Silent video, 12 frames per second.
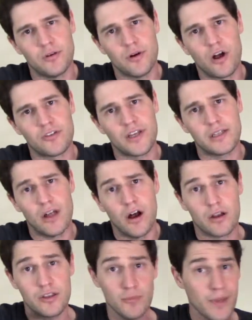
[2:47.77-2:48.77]
all day
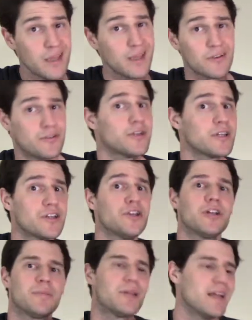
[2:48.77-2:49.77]
long, you may get really
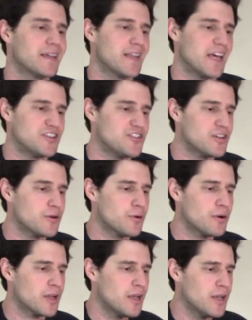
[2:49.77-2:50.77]
good at playing that G
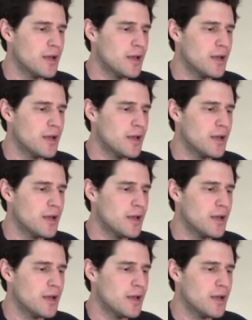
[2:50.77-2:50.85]
chord,